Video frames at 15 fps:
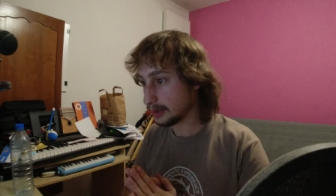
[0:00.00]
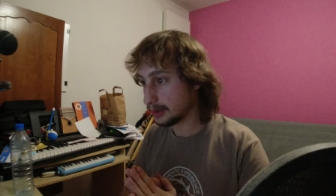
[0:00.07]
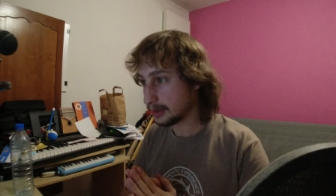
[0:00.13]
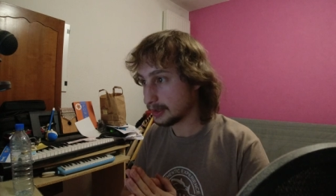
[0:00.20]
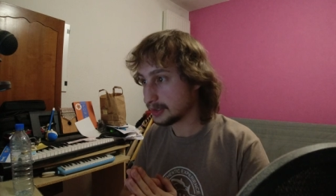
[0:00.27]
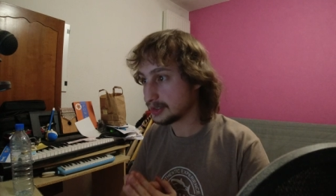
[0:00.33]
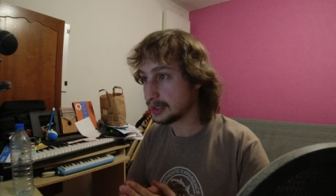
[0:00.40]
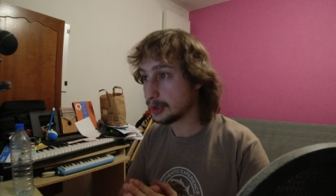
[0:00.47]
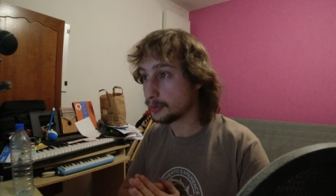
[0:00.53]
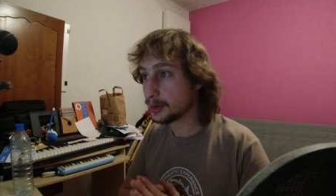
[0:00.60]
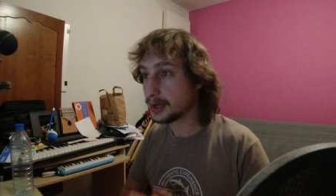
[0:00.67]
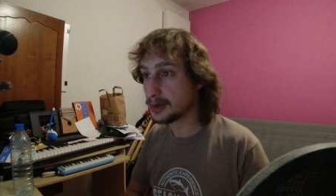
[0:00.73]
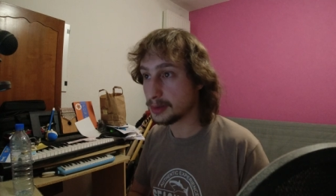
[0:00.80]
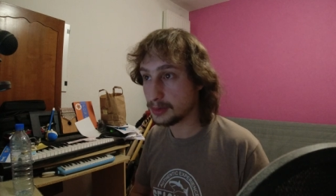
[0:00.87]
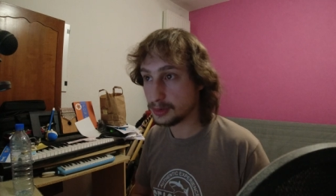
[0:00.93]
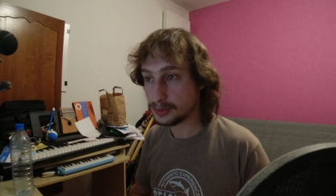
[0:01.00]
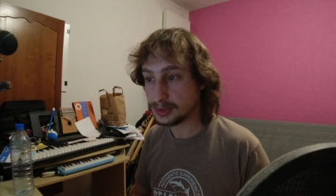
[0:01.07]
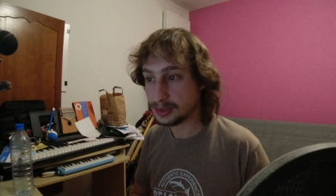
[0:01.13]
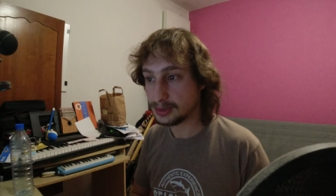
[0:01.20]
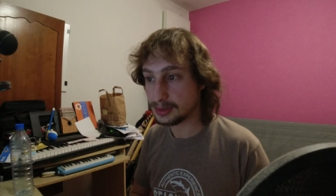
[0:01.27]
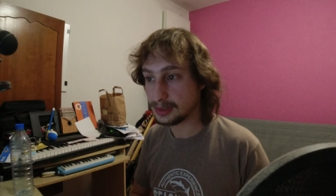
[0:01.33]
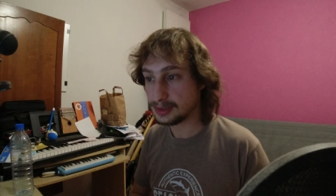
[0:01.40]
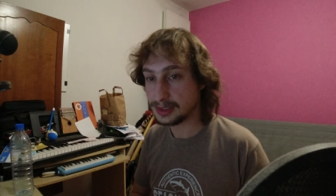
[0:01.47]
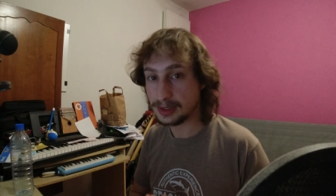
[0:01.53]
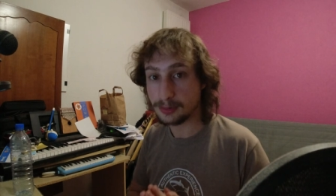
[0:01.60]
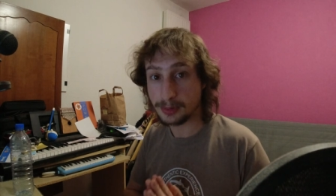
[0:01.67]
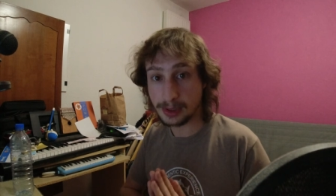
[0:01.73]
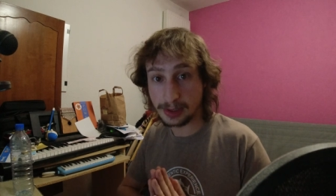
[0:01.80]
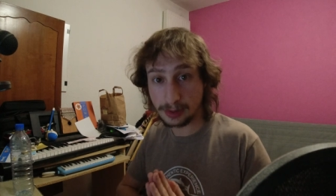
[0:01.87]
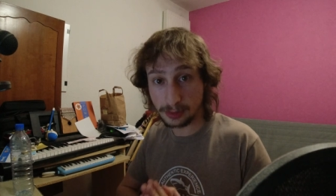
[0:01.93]
It's still really, it's still
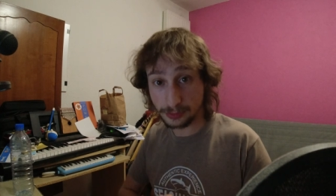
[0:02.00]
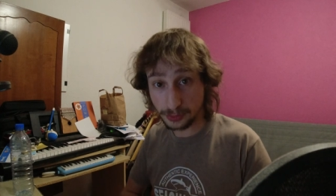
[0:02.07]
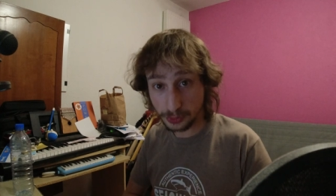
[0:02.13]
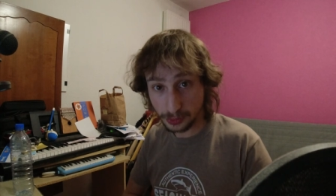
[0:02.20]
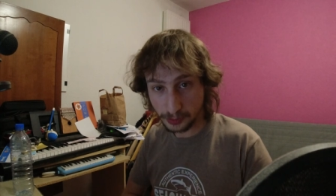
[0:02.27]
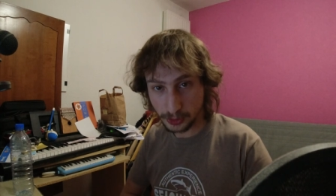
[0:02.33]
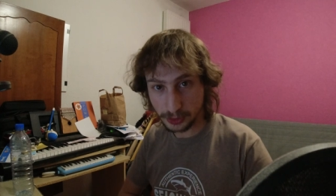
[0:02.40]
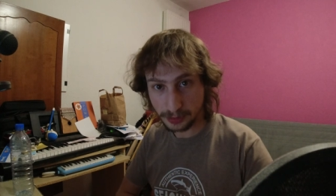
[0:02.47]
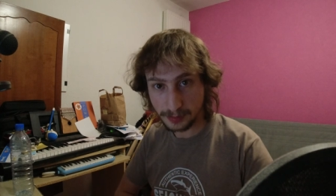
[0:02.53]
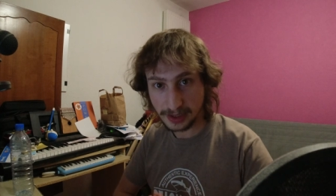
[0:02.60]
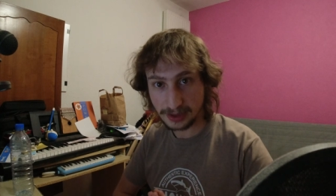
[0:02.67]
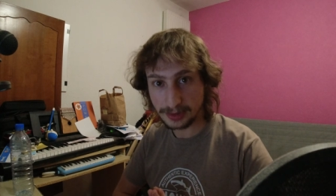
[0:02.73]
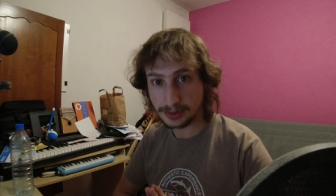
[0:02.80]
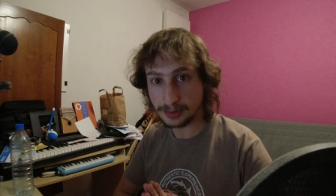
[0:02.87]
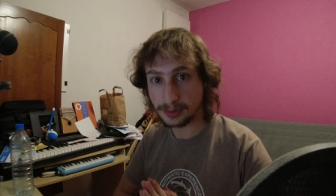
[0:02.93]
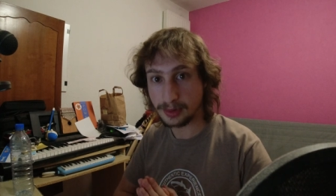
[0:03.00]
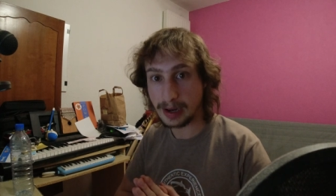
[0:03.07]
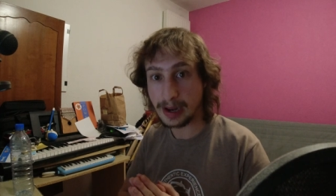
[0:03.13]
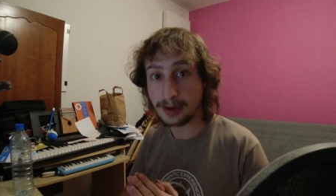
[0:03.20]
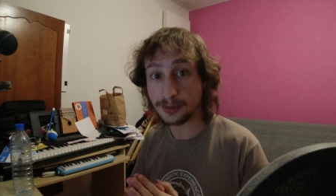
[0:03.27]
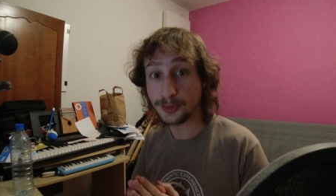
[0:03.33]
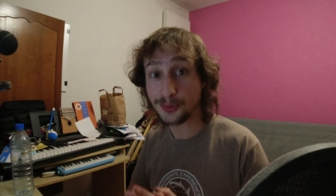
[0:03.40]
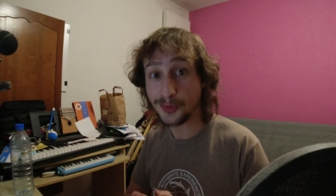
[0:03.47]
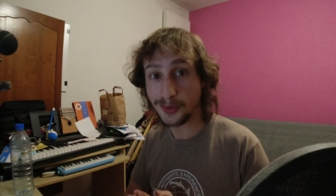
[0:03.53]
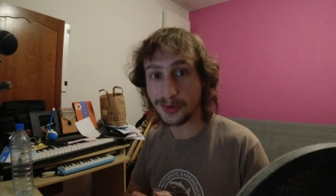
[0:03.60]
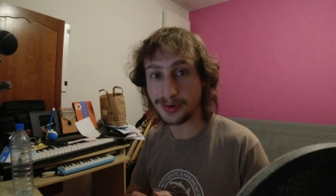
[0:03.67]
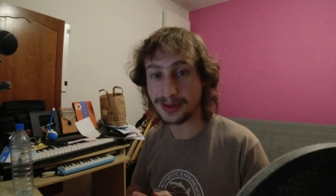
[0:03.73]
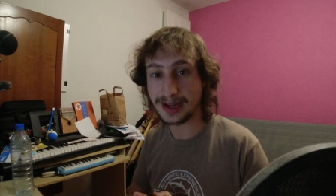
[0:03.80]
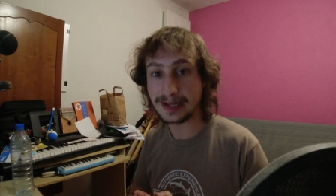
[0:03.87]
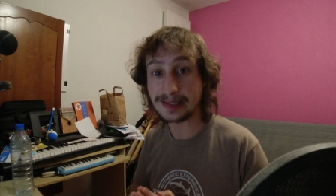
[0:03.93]
really new to me, so I don't
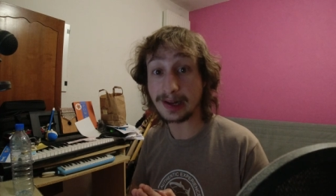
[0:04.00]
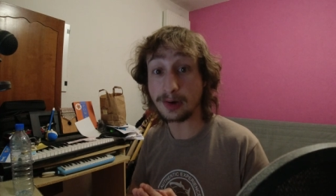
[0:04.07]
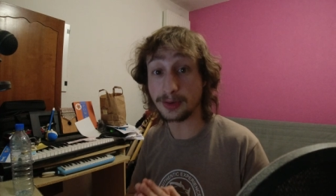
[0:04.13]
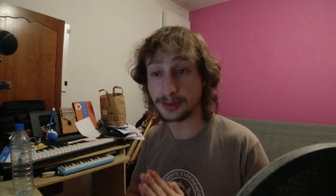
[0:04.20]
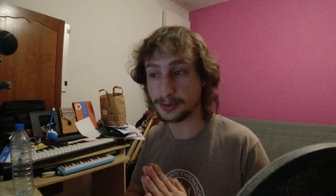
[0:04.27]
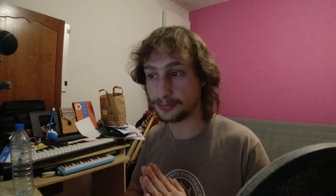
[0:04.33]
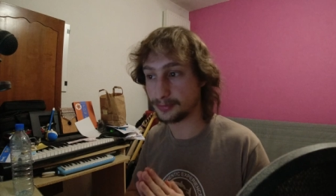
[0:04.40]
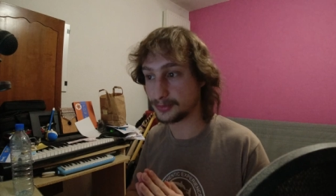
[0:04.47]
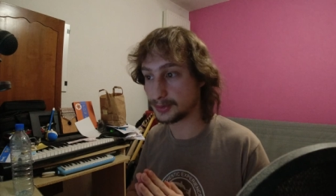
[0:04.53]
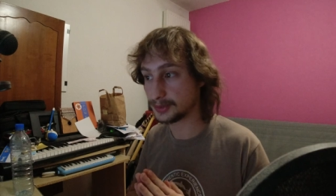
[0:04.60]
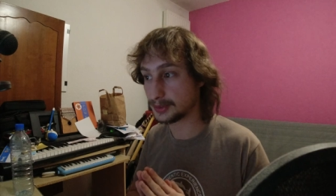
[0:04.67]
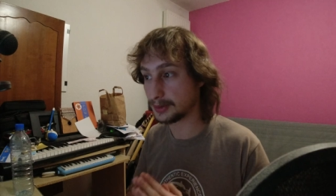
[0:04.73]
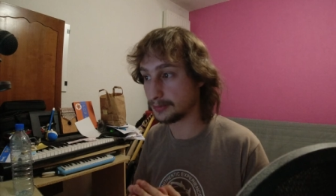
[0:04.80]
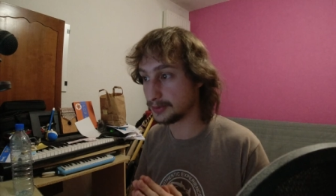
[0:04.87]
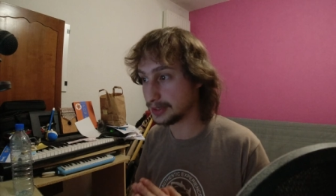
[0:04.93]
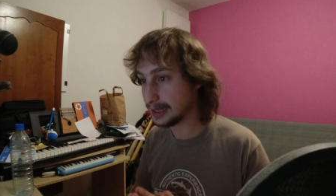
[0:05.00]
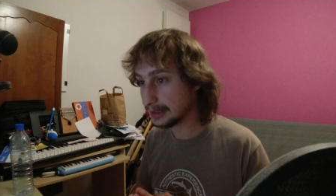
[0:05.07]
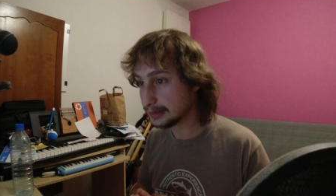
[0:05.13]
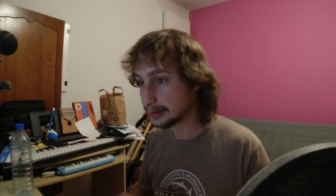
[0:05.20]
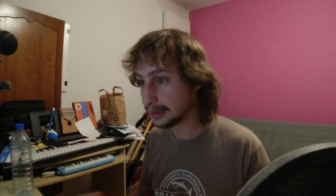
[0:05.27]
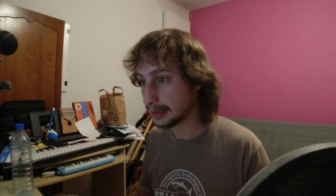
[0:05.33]
recognize a lot of stuff yet.